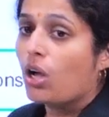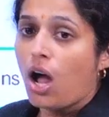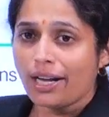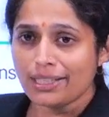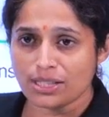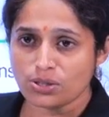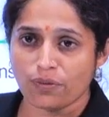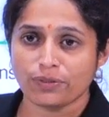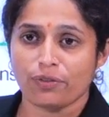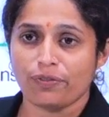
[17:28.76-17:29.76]
cognizance
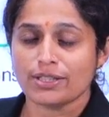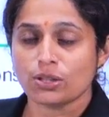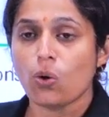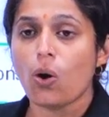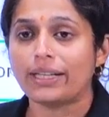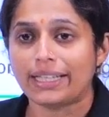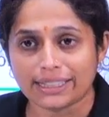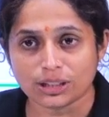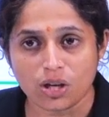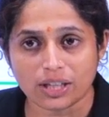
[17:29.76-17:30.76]
of the offence, court
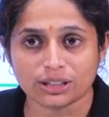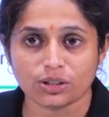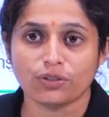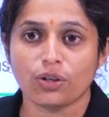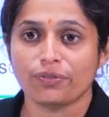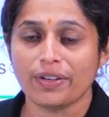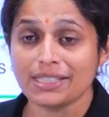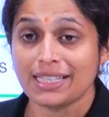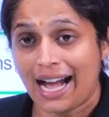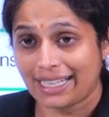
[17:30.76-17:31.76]
takes cognizance of the
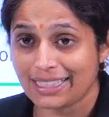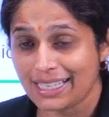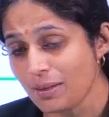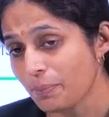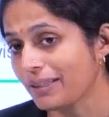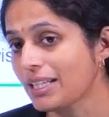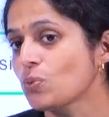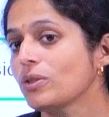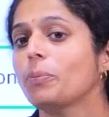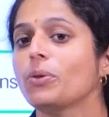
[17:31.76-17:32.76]
offence and then
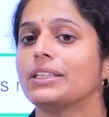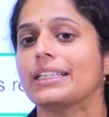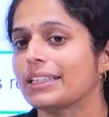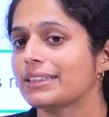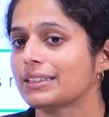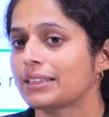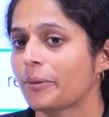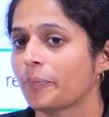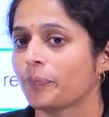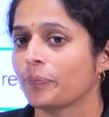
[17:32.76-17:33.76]
begins with the proceedings.
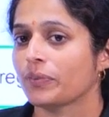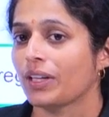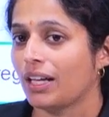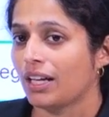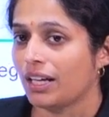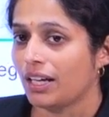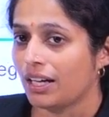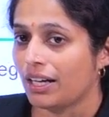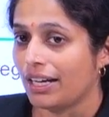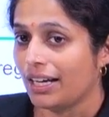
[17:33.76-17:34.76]

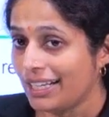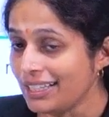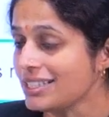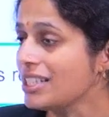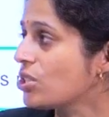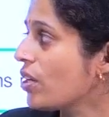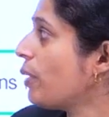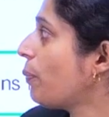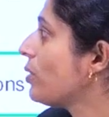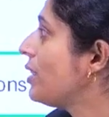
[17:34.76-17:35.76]
Initiation
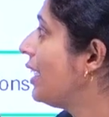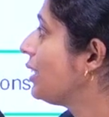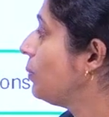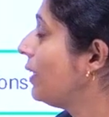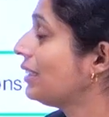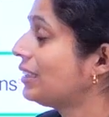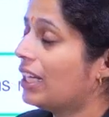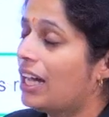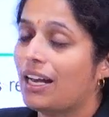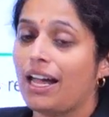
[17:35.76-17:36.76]
of the proceedings means
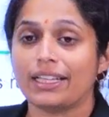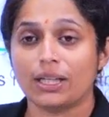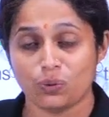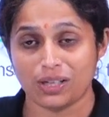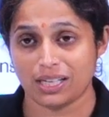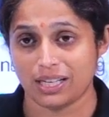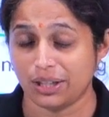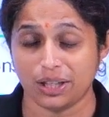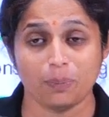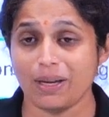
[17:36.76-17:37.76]
like it
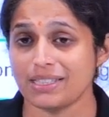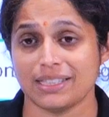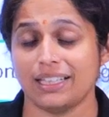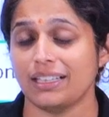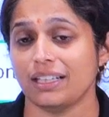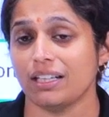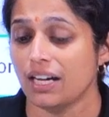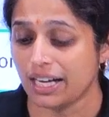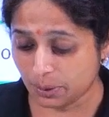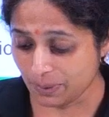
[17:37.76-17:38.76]
may summon
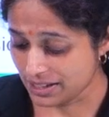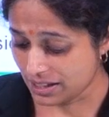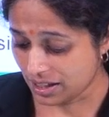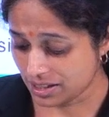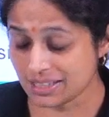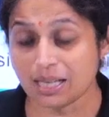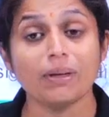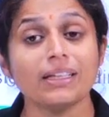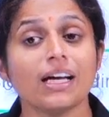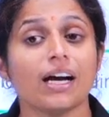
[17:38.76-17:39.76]

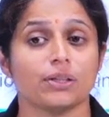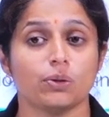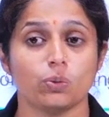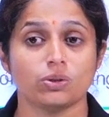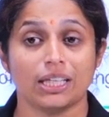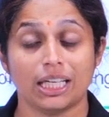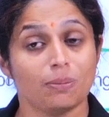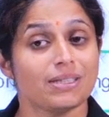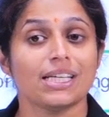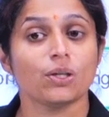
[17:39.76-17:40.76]
the accused, it
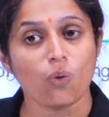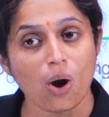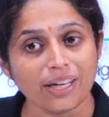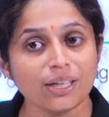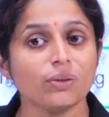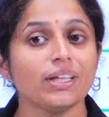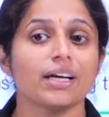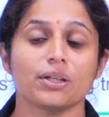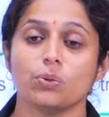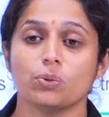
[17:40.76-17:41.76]
may send warrant to the
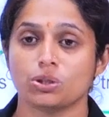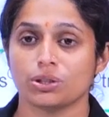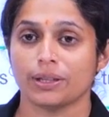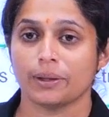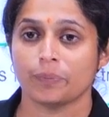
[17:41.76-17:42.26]
accused.